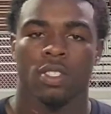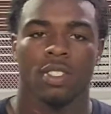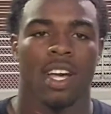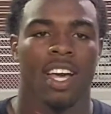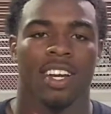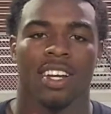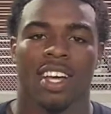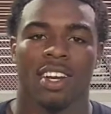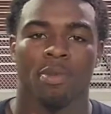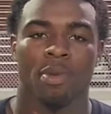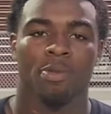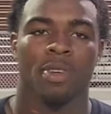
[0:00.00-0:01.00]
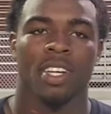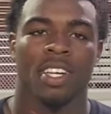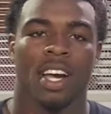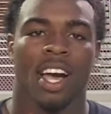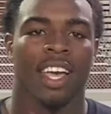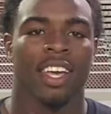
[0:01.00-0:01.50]
I had a lot of memories, but
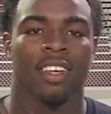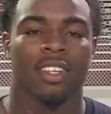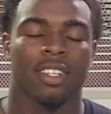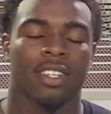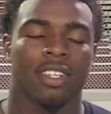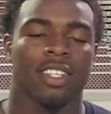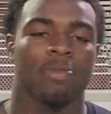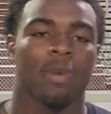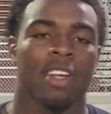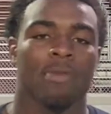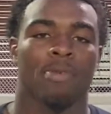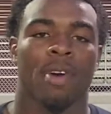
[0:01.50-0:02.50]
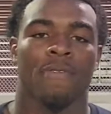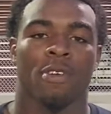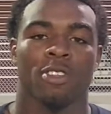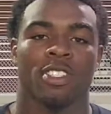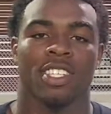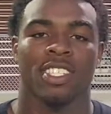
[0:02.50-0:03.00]
I can't. It probably be my
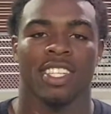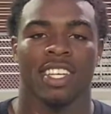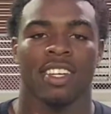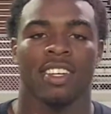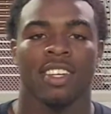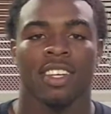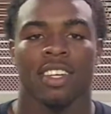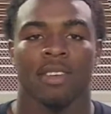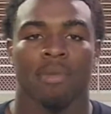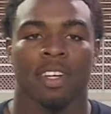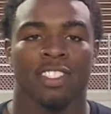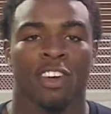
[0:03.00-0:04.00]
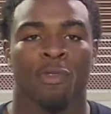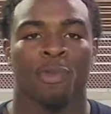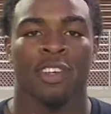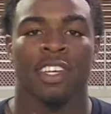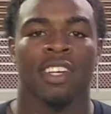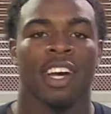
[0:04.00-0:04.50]
first touchdown my
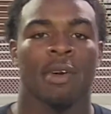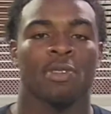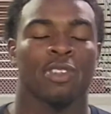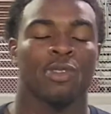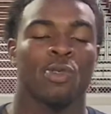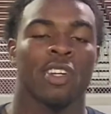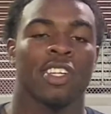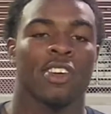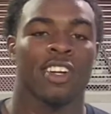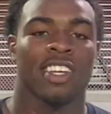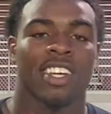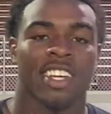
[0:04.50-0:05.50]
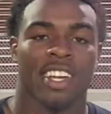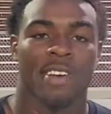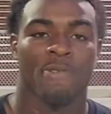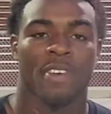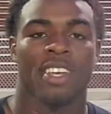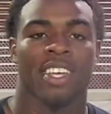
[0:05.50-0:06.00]
sophomore year. I was on the 1 yard line. I
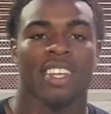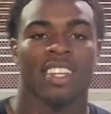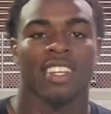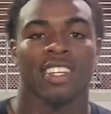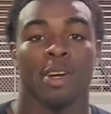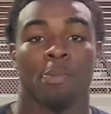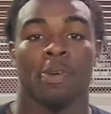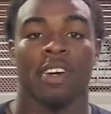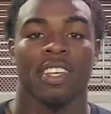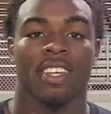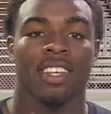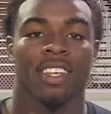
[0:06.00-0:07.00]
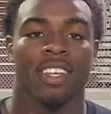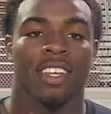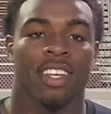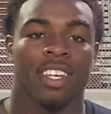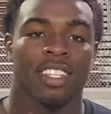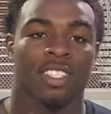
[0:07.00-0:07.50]
faked the punt
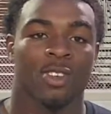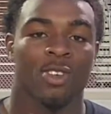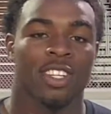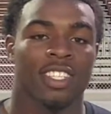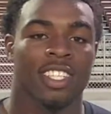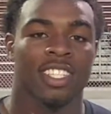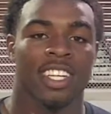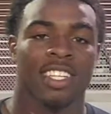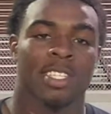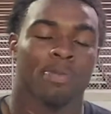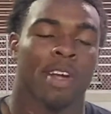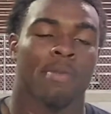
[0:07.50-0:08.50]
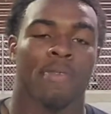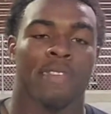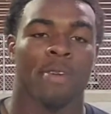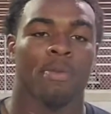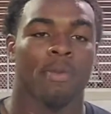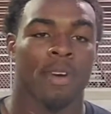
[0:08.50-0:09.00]
and scored a touchdown. That's probably my
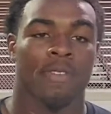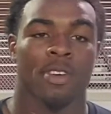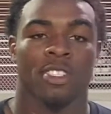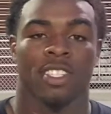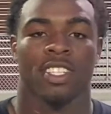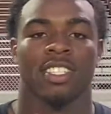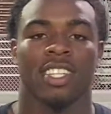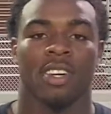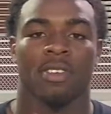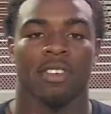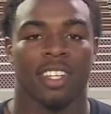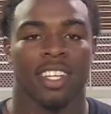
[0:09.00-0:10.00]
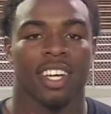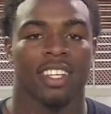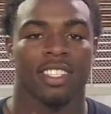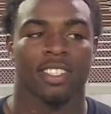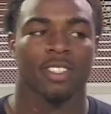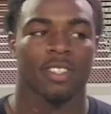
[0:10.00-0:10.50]
favorite, my first touchdown in high
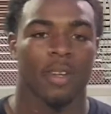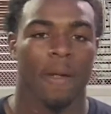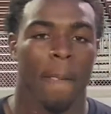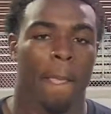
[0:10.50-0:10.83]
school.